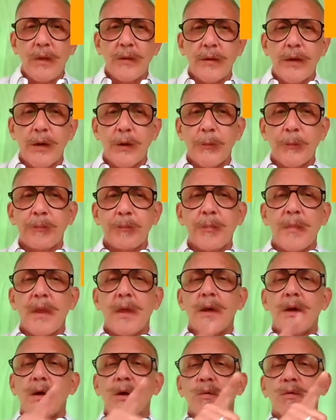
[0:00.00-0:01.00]
Now,
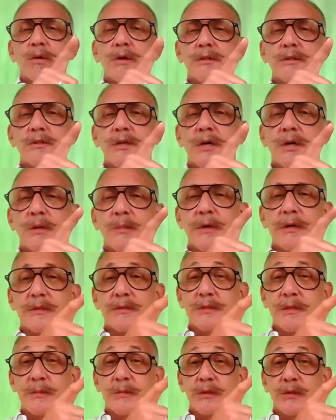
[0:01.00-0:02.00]
we're going to talk about
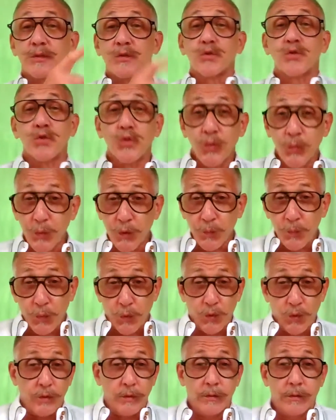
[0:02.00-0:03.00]
something super
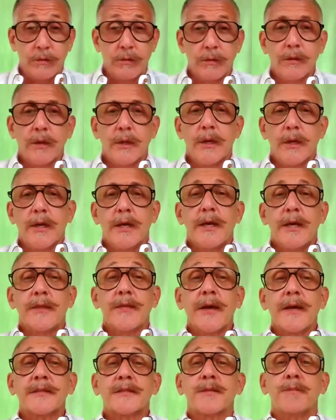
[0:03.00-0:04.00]
important, and
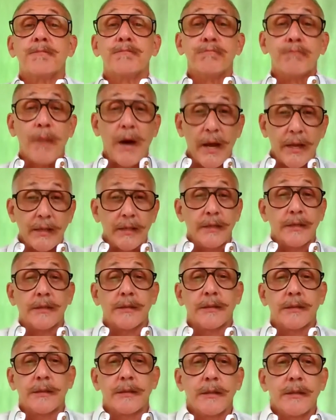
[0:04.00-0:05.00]
that's myelin.
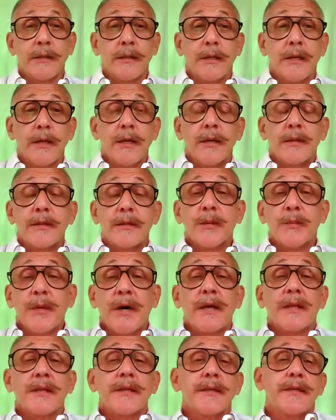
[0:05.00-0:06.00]
Now,
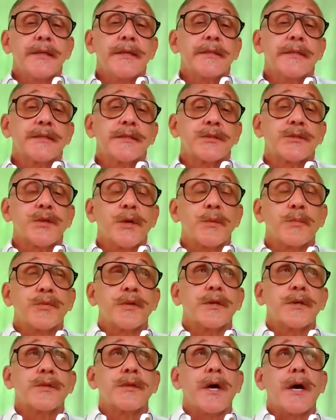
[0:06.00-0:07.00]
myelin is
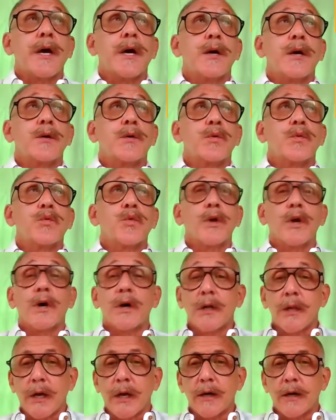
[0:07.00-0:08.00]
something that we
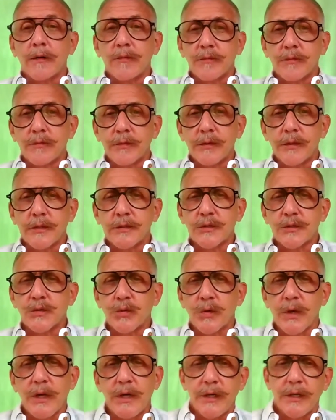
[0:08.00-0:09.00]
all have. It's
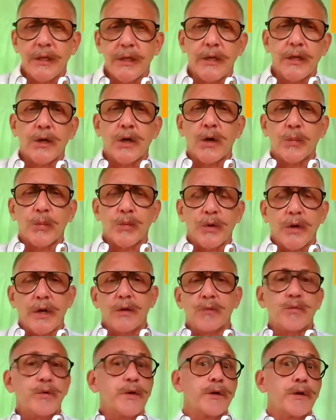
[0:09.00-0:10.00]
created in our
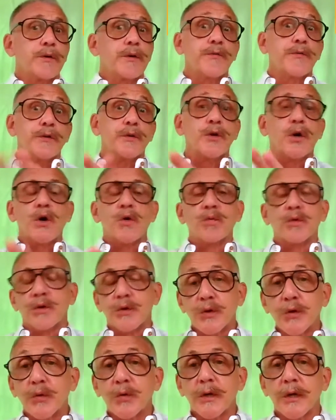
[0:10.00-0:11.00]
brain. We don't even know we're
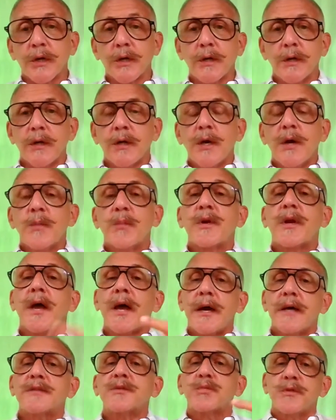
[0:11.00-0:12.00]
doing it, but
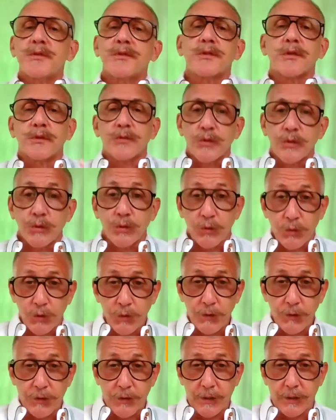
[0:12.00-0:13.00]
as we start to
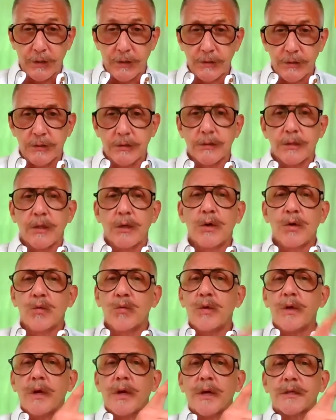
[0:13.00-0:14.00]
learn things,
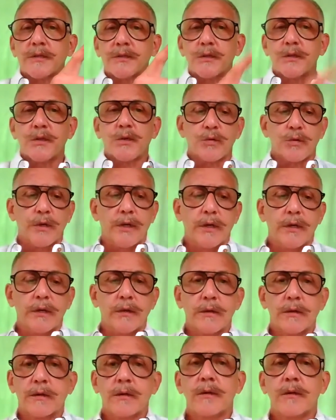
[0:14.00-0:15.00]
we actually create
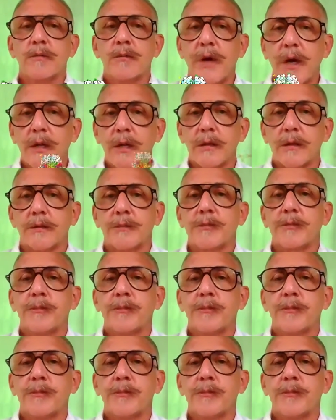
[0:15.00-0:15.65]
myelin.